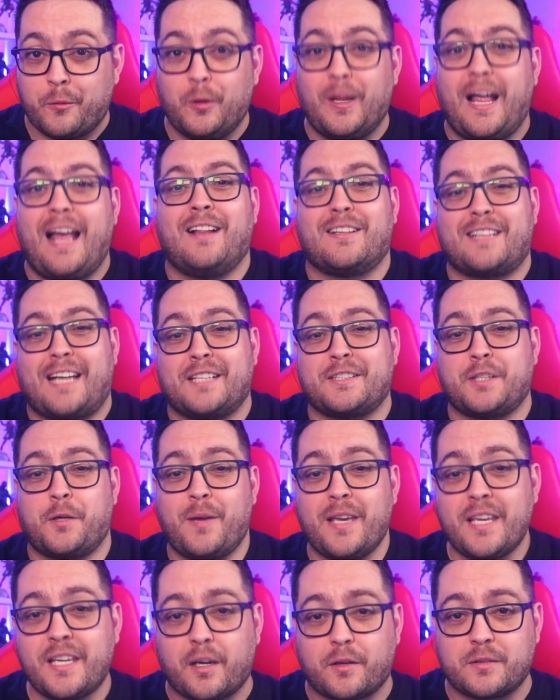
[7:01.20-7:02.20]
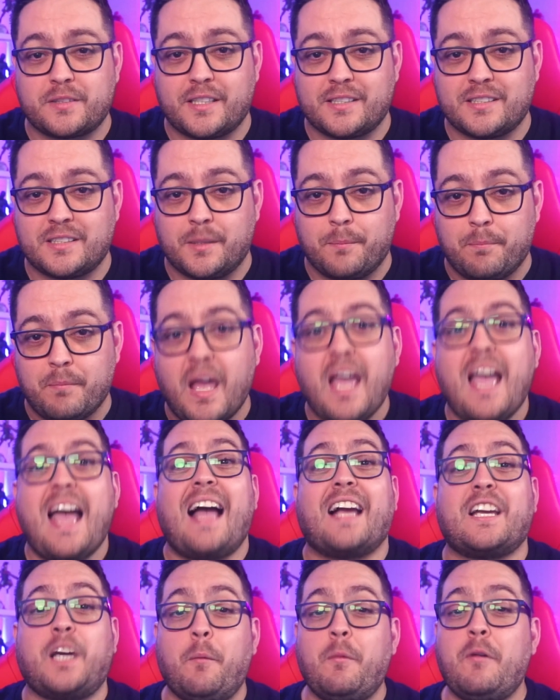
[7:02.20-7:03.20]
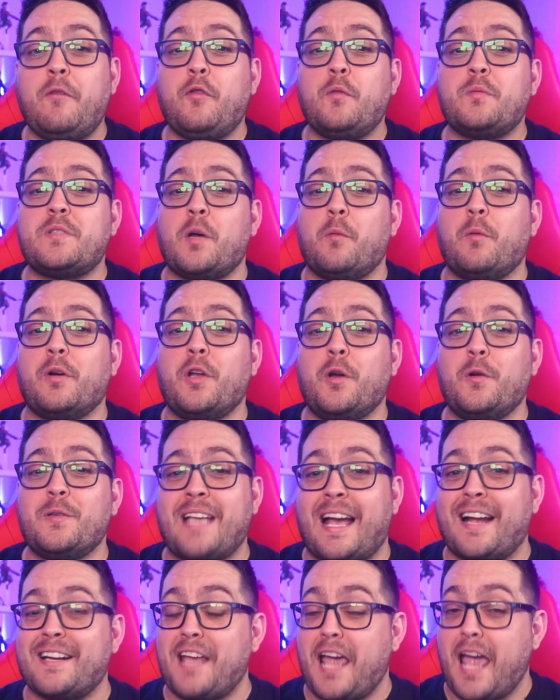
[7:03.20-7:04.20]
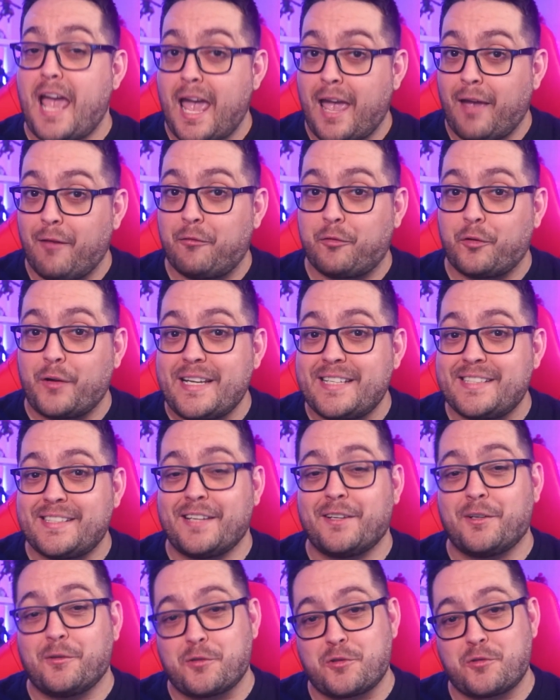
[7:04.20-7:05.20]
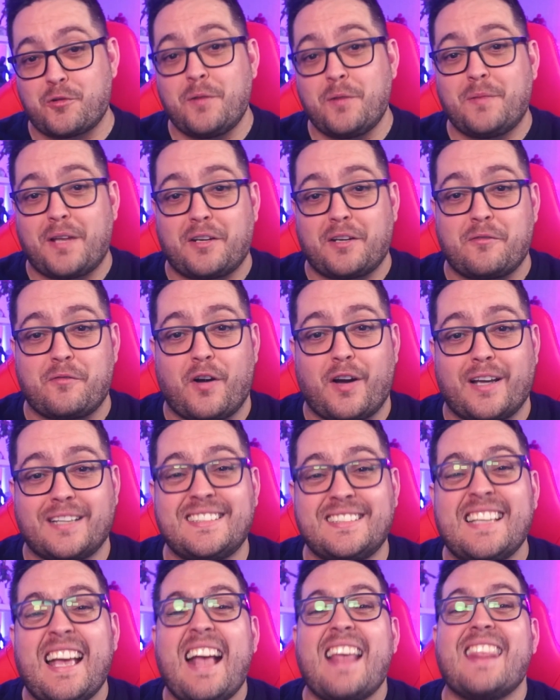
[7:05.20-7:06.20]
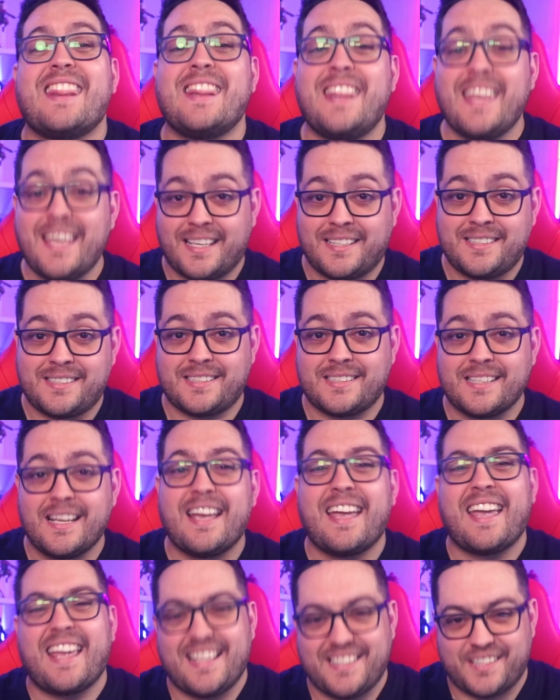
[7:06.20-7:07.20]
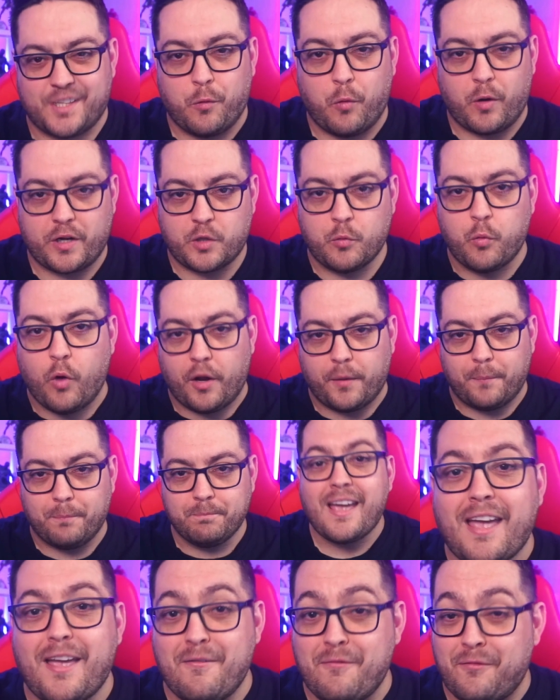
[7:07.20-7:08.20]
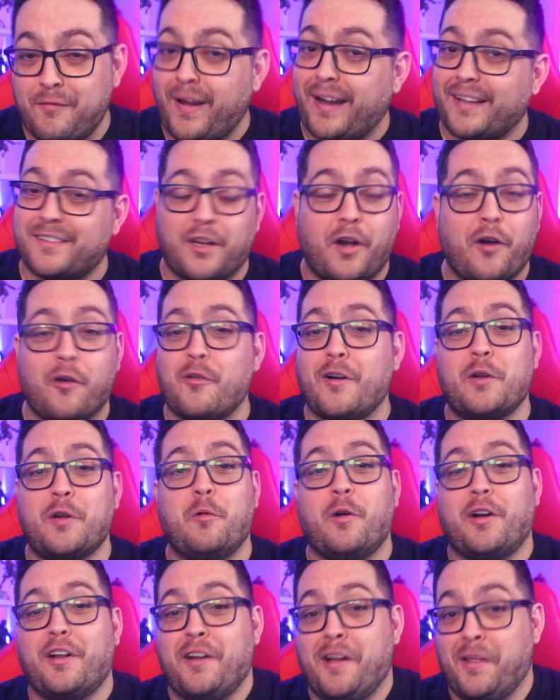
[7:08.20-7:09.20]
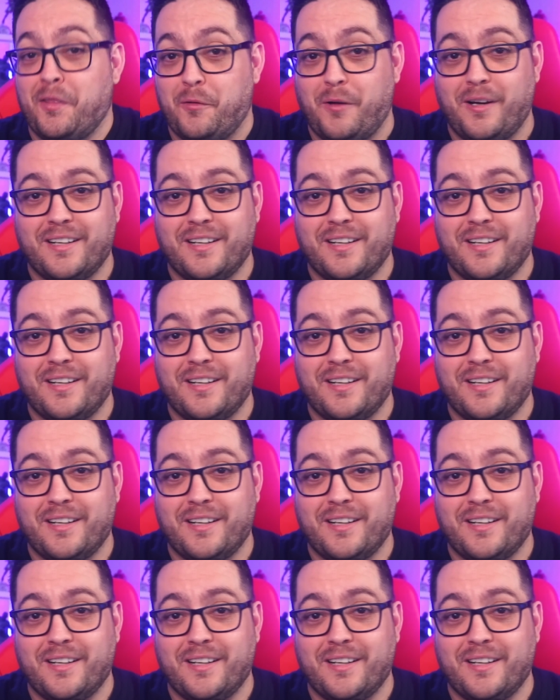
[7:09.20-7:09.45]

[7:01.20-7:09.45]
Elgato ecosystem. And coming from someone who's had every single Stream Deck device, this is the one you want. In fact, I already want another one.